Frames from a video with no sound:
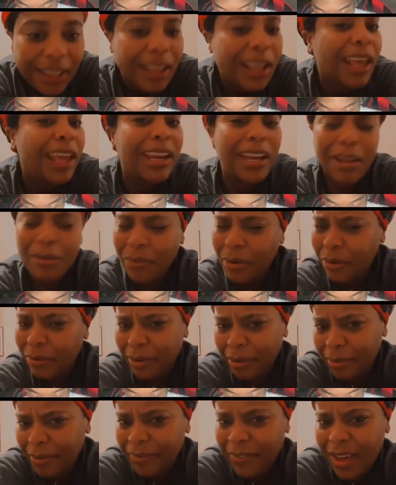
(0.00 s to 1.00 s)
And then we would
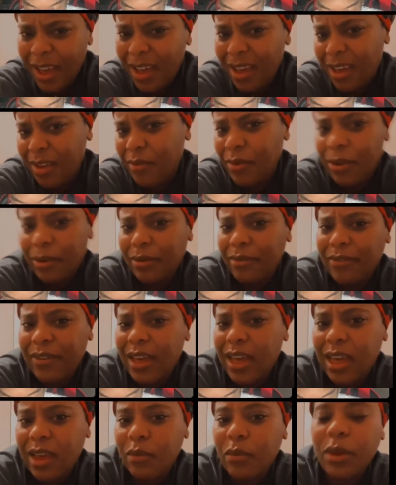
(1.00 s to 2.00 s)
have been
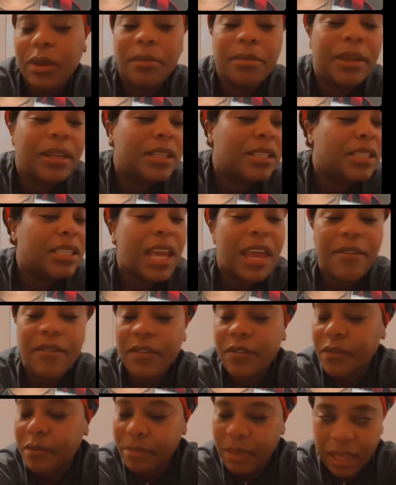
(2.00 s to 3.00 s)
fine. We'd have been saving
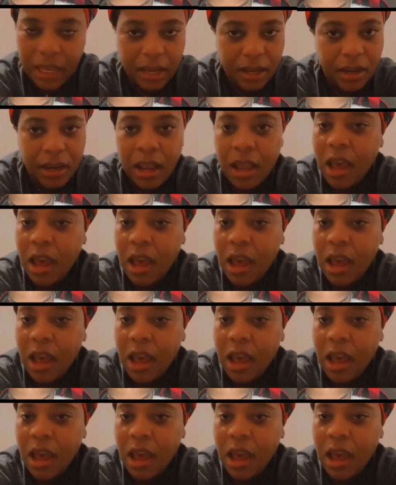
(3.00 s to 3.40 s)
from then.